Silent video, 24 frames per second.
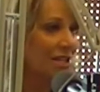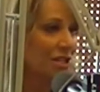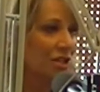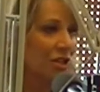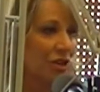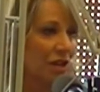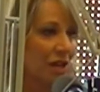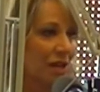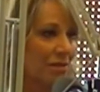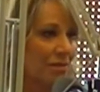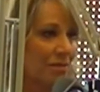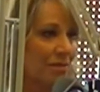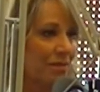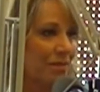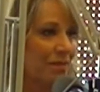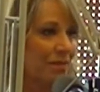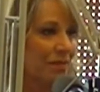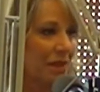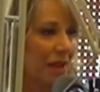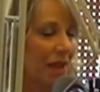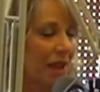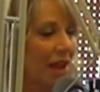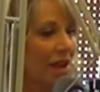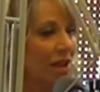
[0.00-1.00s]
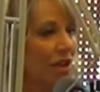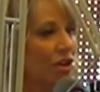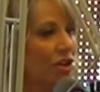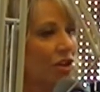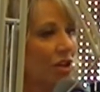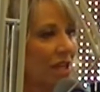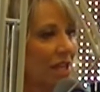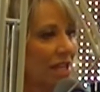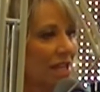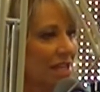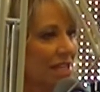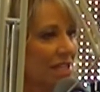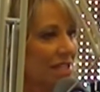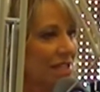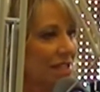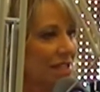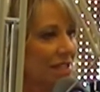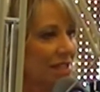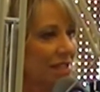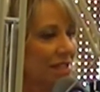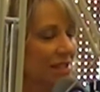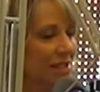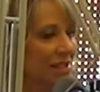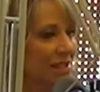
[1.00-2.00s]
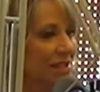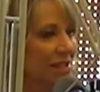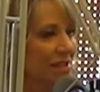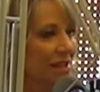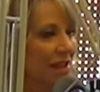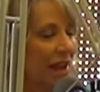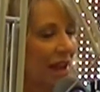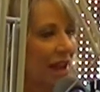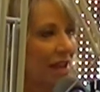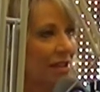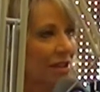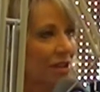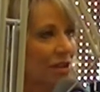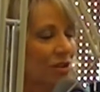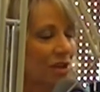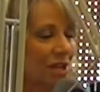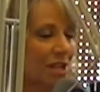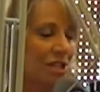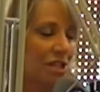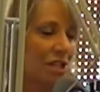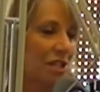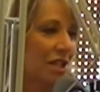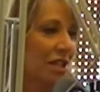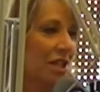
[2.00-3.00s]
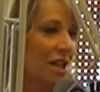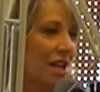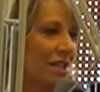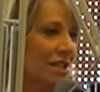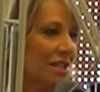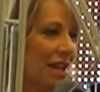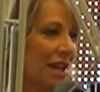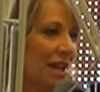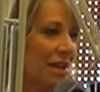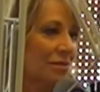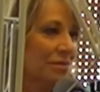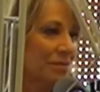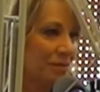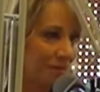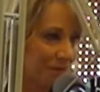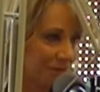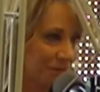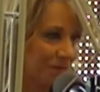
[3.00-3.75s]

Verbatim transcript: ice cream. Okay. And cookies, and the green chili latte.